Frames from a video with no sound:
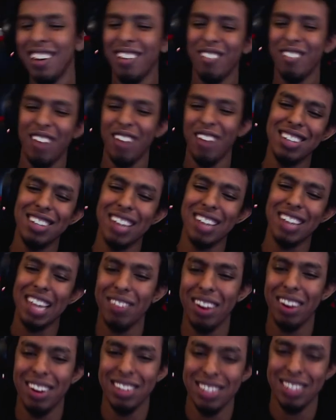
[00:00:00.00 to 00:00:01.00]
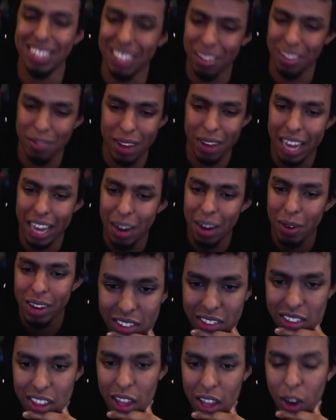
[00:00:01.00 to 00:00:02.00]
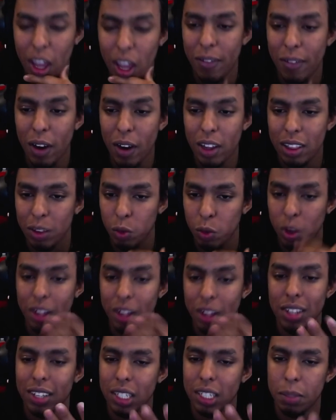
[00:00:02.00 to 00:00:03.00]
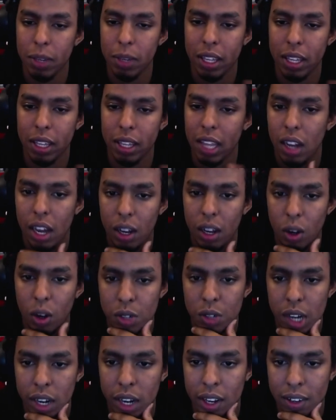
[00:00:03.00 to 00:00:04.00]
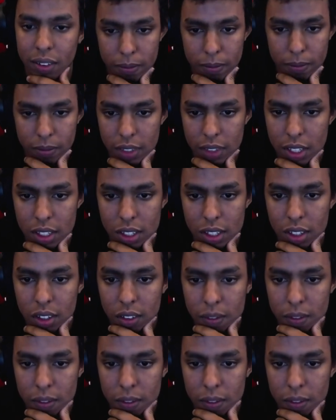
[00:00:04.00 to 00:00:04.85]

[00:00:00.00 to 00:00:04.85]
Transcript: Why is that even a decision, man? I would. Okay, if I realistically speaking, I'd go dragon, easy.